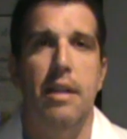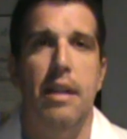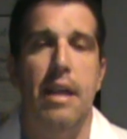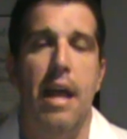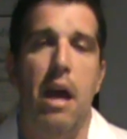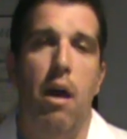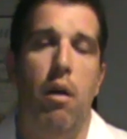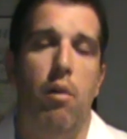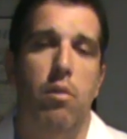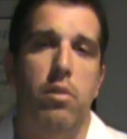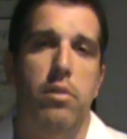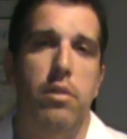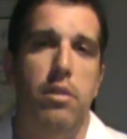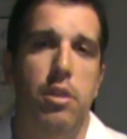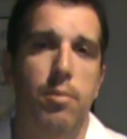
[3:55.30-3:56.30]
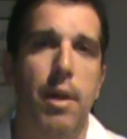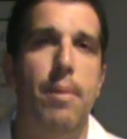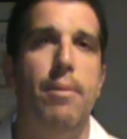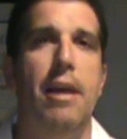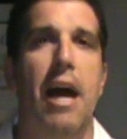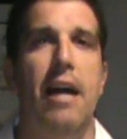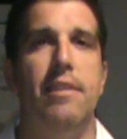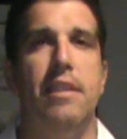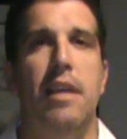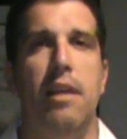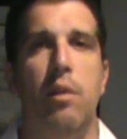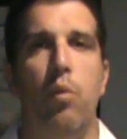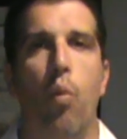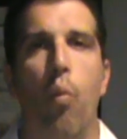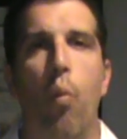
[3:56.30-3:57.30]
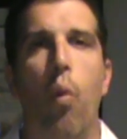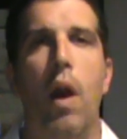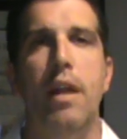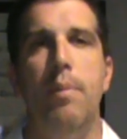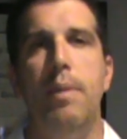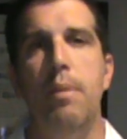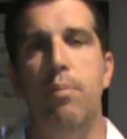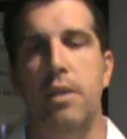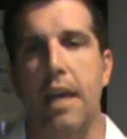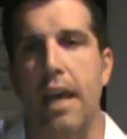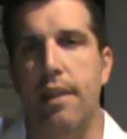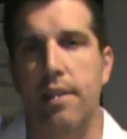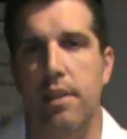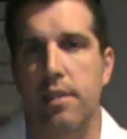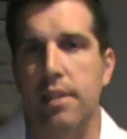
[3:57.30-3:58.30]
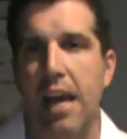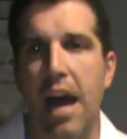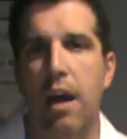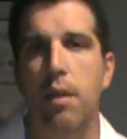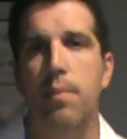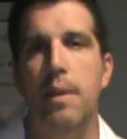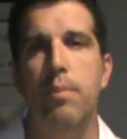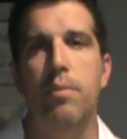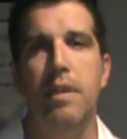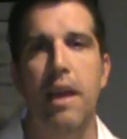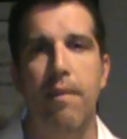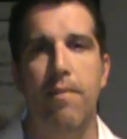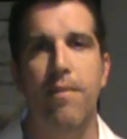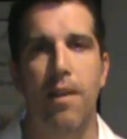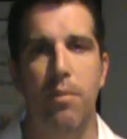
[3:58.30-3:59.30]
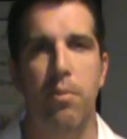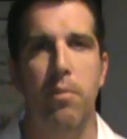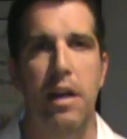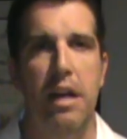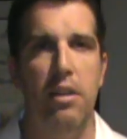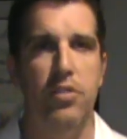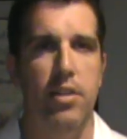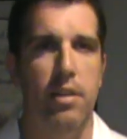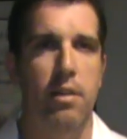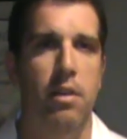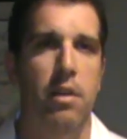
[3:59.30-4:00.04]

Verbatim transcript: Now, you might be asking, why do people get this? How do people get fibromyalgia?